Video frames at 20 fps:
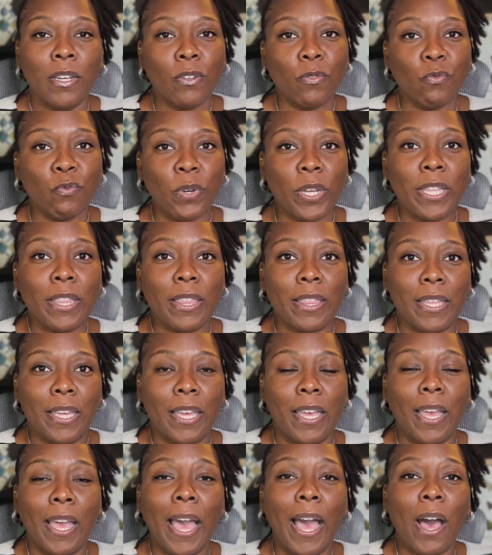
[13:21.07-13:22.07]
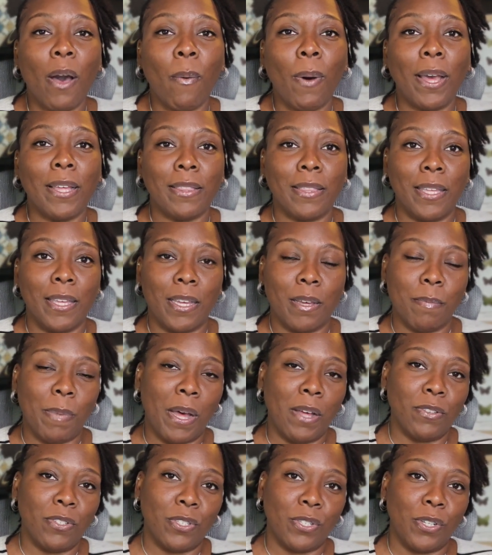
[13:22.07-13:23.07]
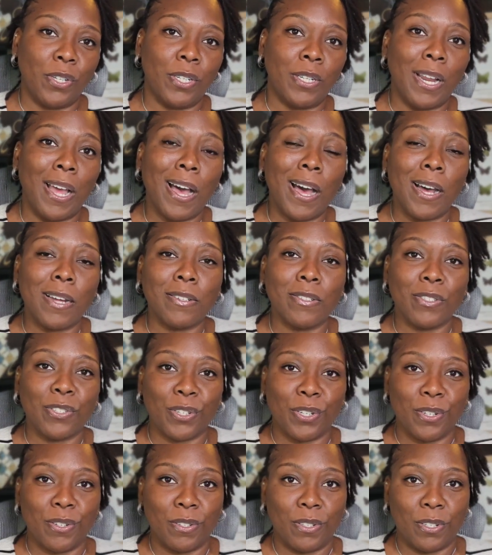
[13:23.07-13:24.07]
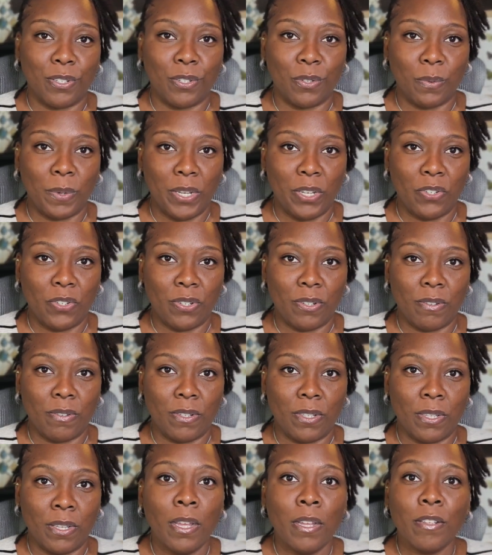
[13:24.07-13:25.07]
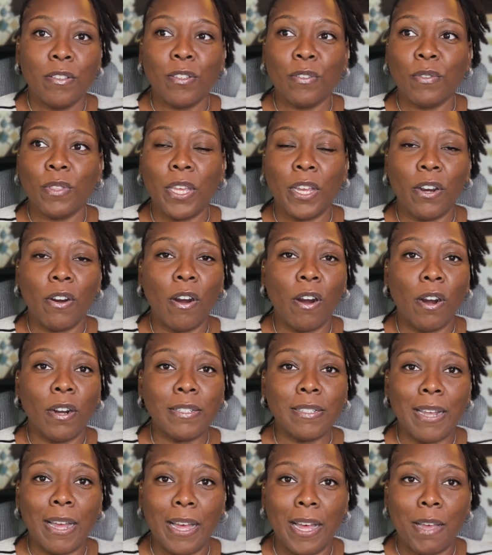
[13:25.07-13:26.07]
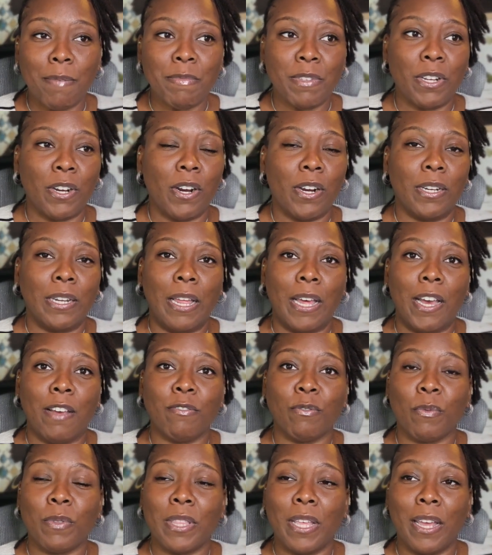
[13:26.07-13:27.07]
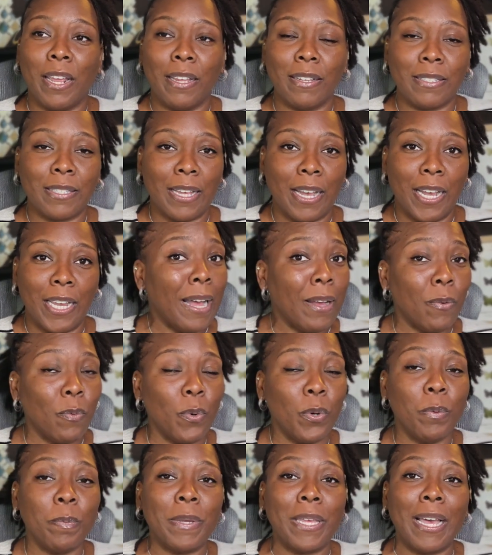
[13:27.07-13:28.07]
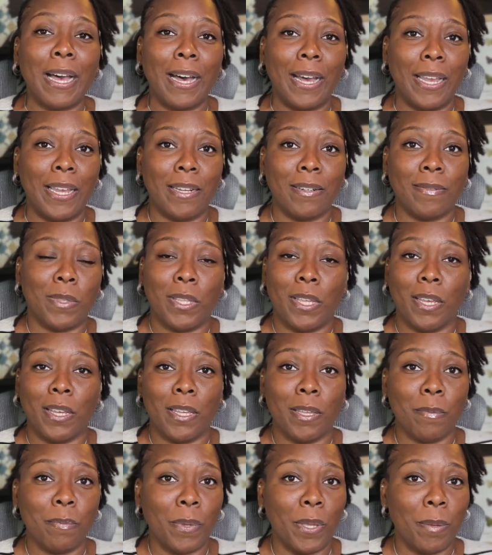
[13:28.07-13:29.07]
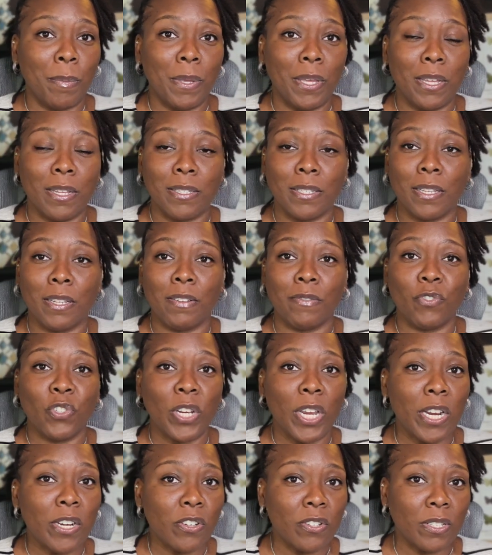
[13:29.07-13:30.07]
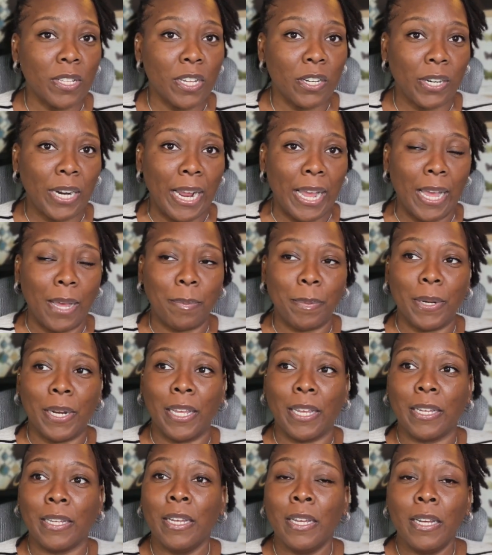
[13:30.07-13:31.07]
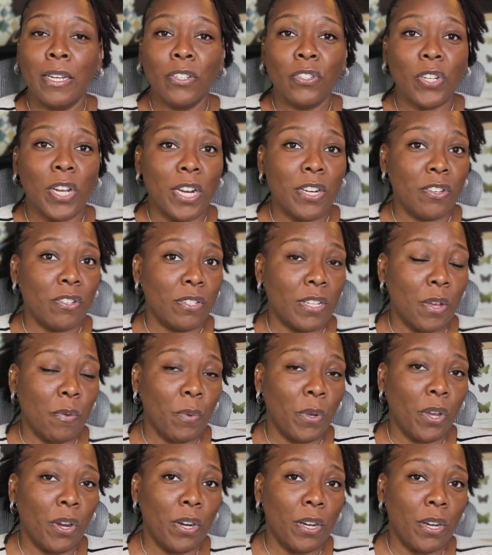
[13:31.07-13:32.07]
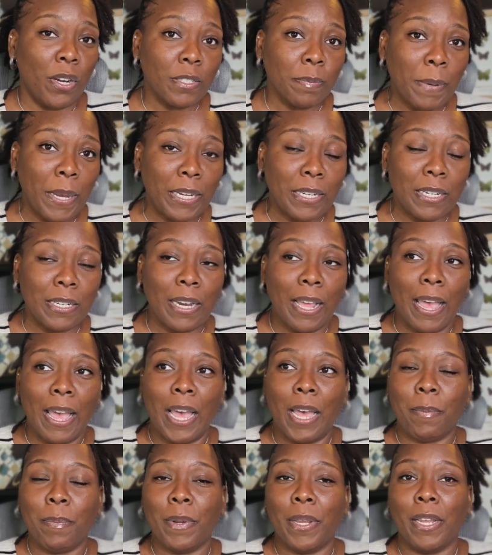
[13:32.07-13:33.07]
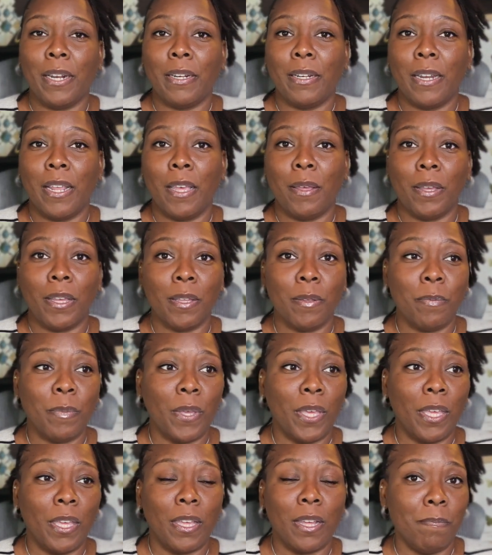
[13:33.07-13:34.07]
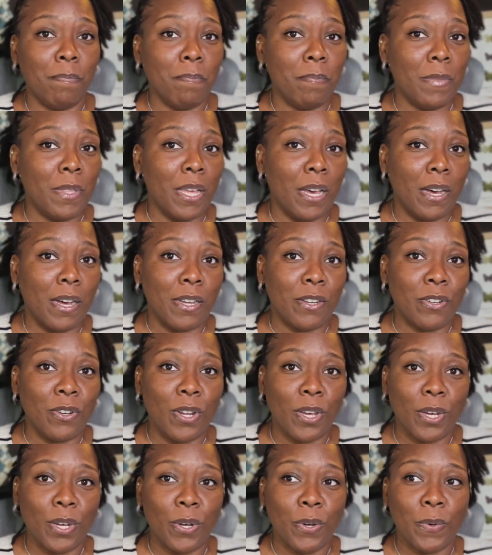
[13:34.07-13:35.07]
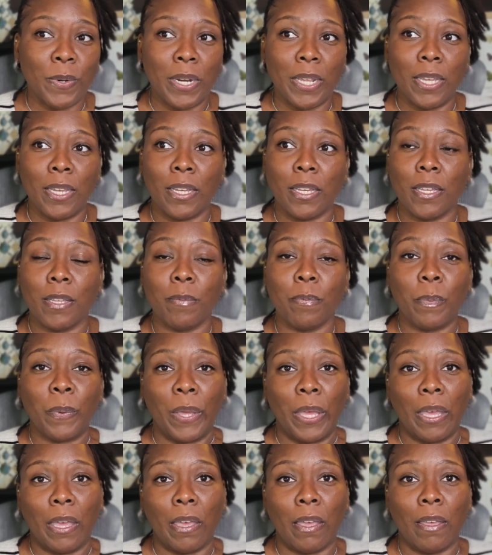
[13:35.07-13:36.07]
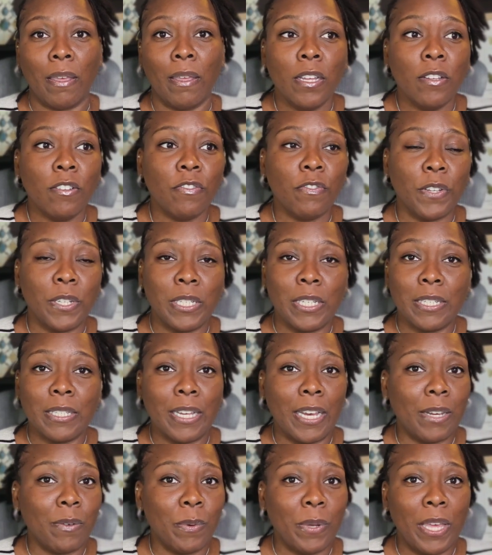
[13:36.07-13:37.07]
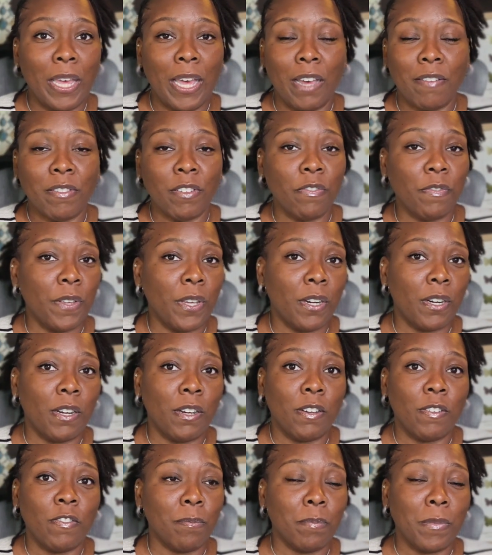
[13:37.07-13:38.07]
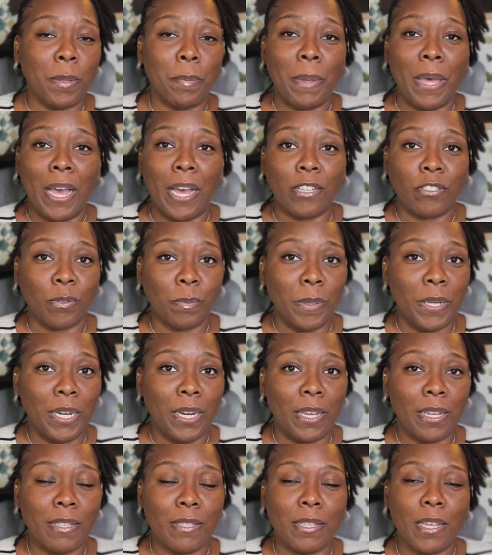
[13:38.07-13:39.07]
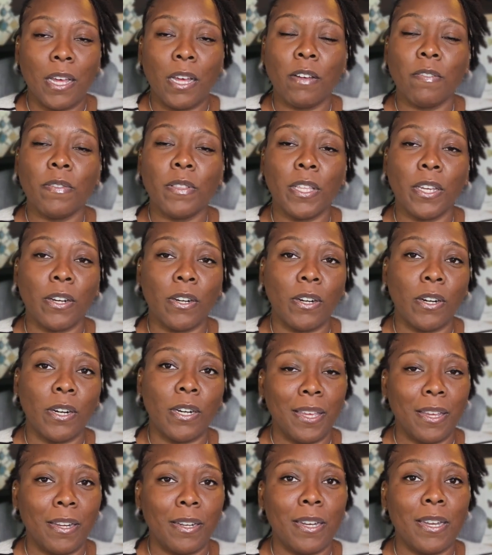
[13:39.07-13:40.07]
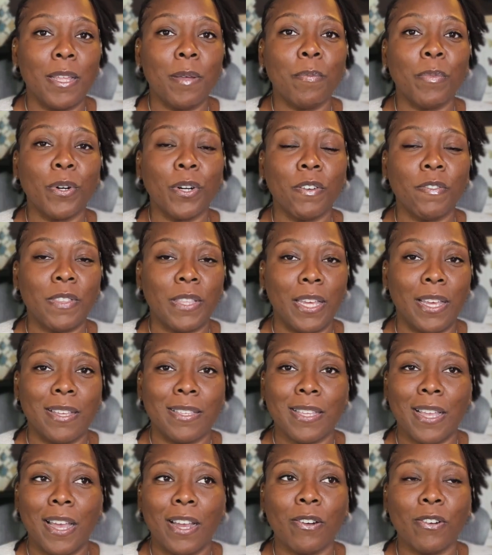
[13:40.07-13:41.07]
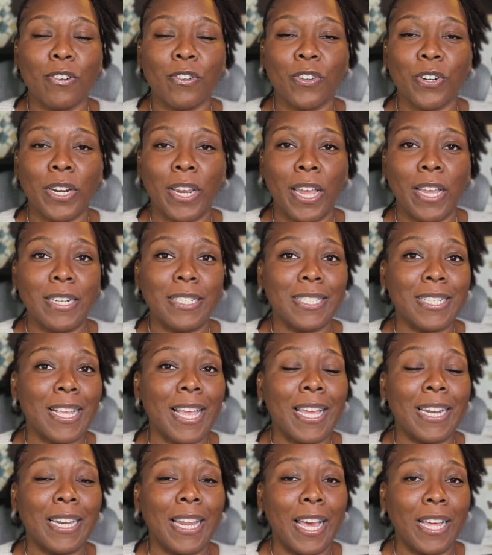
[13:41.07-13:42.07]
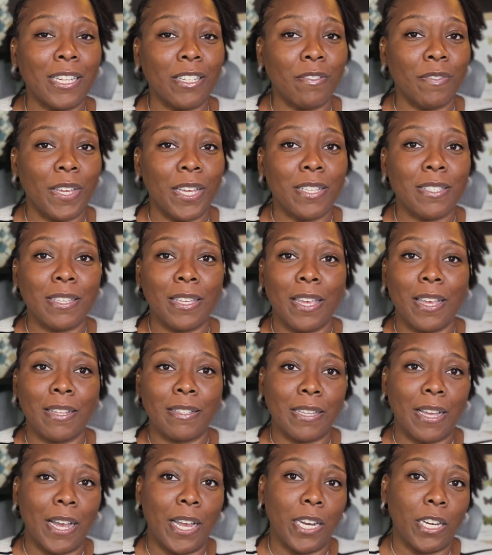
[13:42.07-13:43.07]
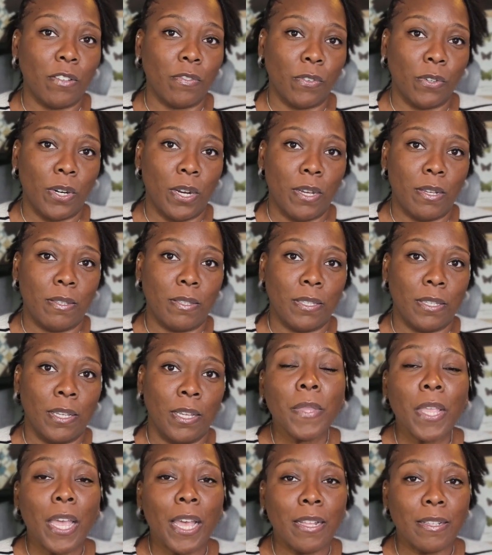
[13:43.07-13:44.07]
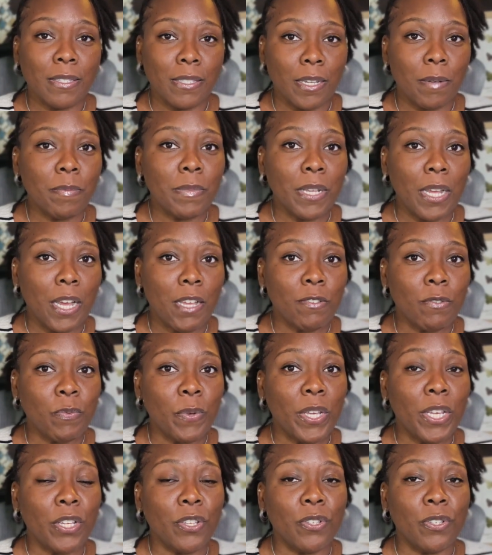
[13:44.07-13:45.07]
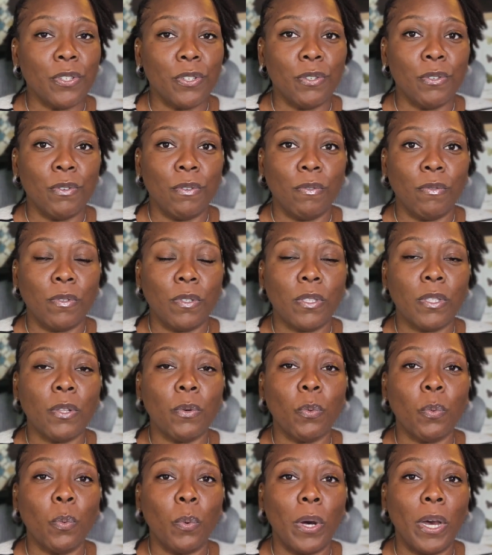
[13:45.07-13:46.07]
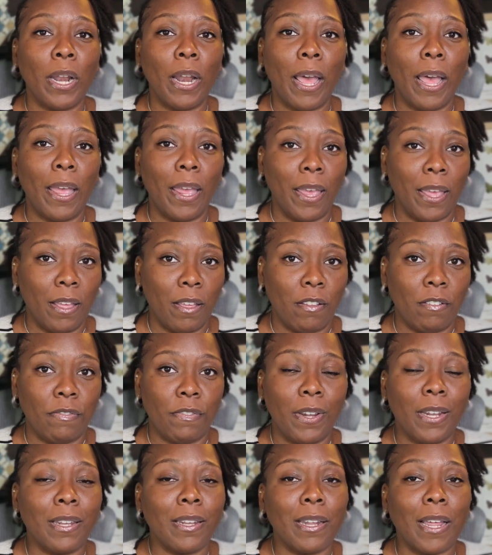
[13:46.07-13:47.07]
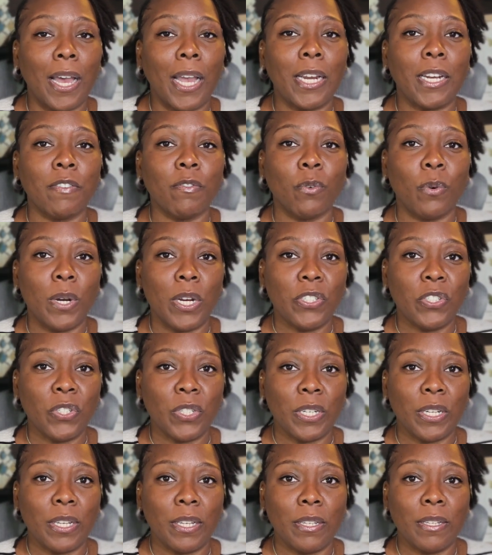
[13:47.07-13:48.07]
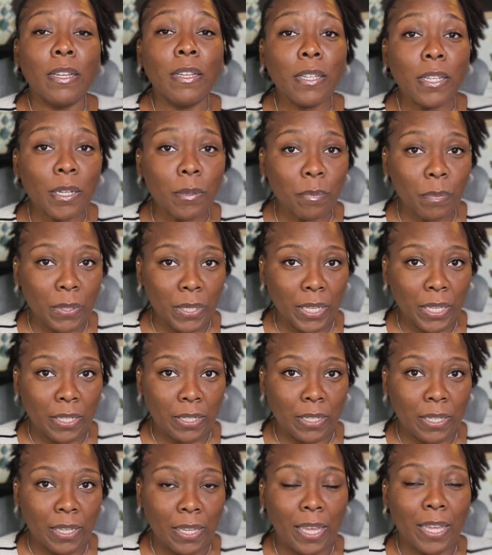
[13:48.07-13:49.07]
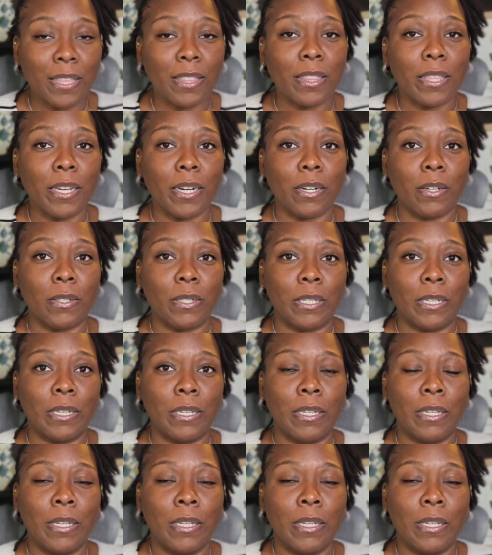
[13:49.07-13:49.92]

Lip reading: rethink how I think about certain uncertain situations. So there are times in our lives when that anxiety will be heightened. It could be because of changes that are happening, changes that we aren't expecting to happen. It could be the unknown. It could be feeling like we have the fear of the past repeating itself. There are a number of things that creates and elevates the anxiety for us. And sometimes we can use the what if line of questioning completely and thoroughly